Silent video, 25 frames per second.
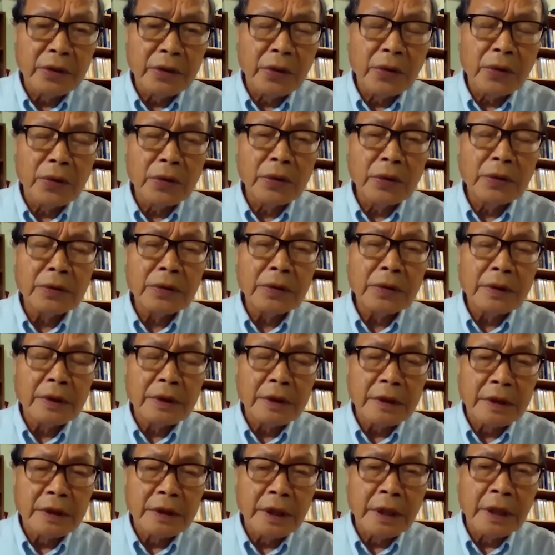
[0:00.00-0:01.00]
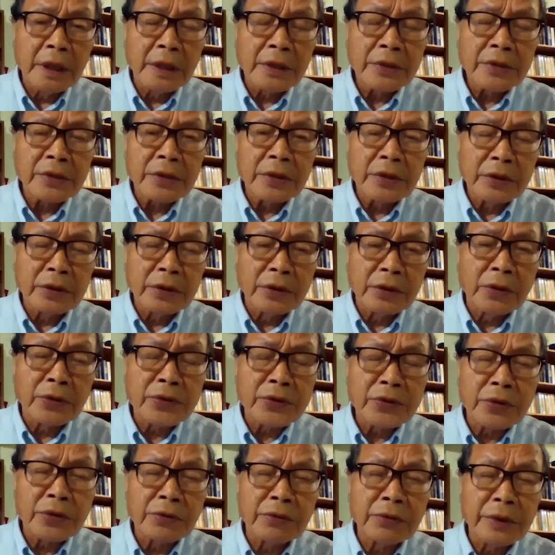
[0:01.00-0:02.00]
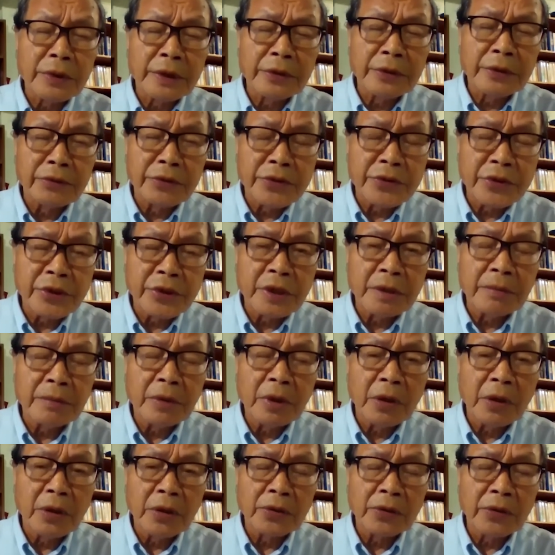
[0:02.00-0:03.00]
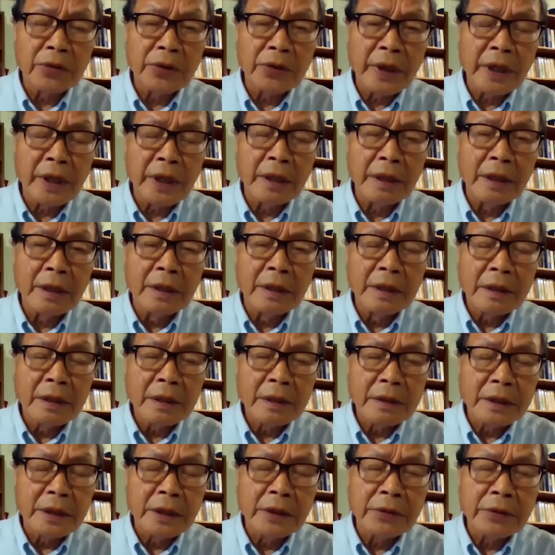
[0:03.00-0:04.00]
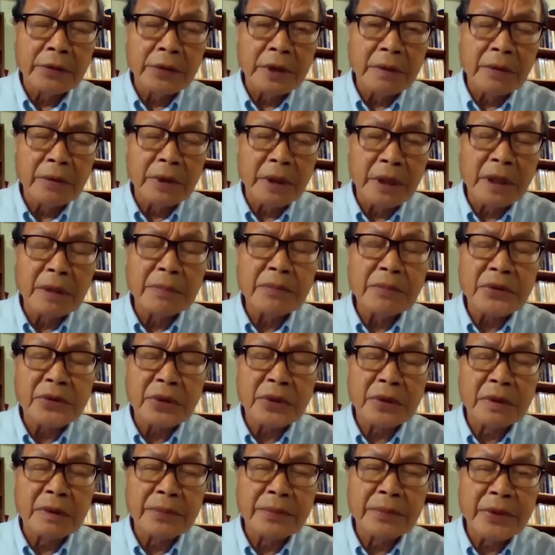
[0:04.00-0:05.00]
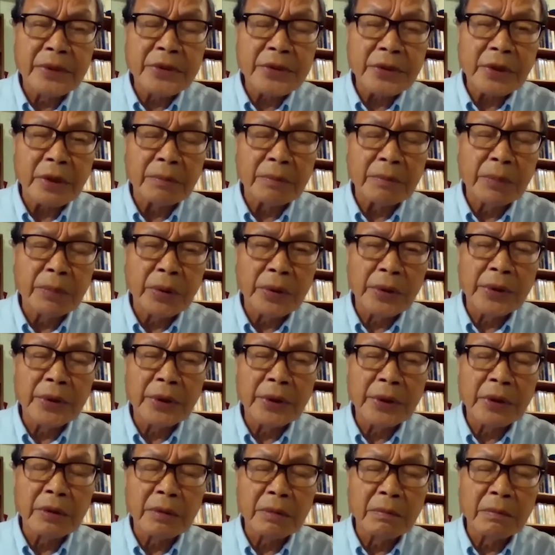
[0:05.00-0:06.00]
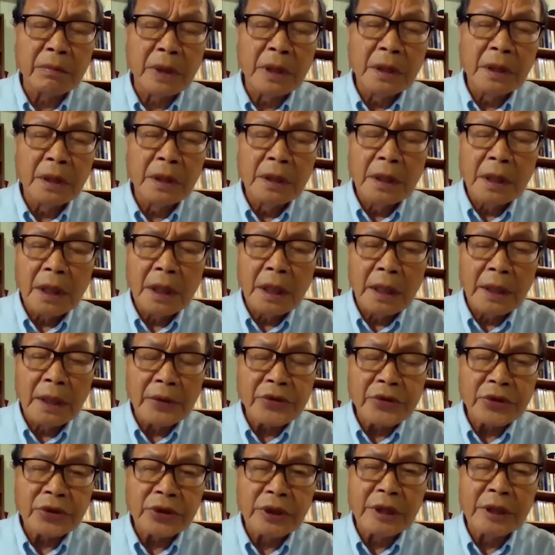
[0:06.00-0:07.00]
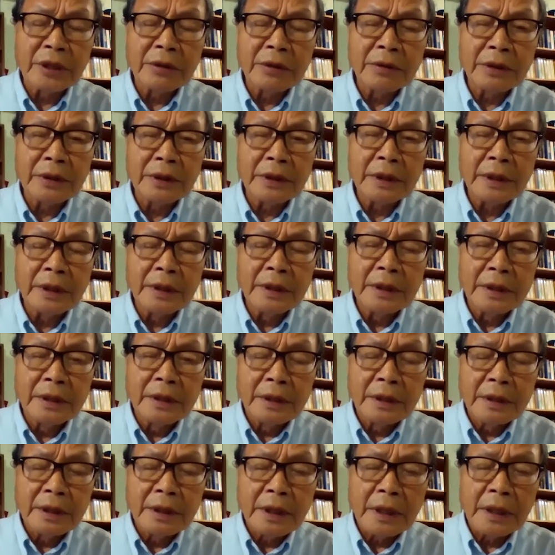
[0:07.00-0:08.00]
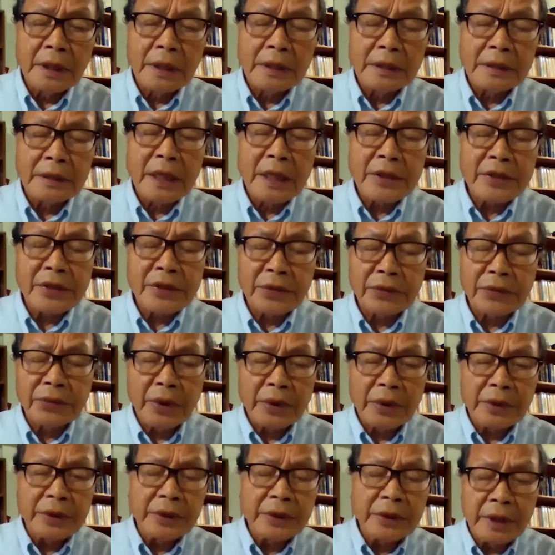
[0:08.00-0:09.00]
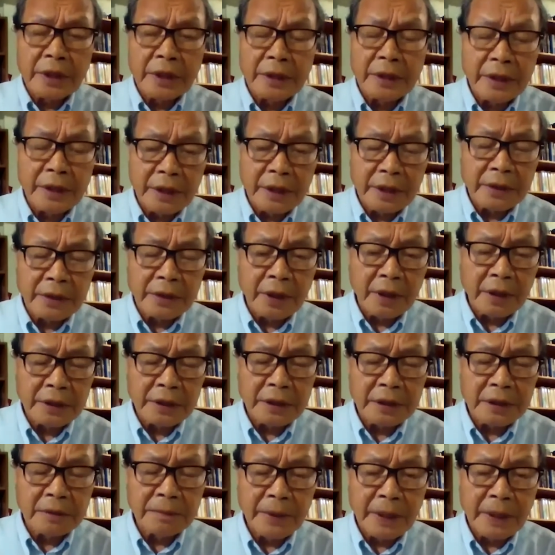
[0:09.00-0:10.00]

nor does North Korean regime, other than they're giving lip service and political slogan. That's what they are talking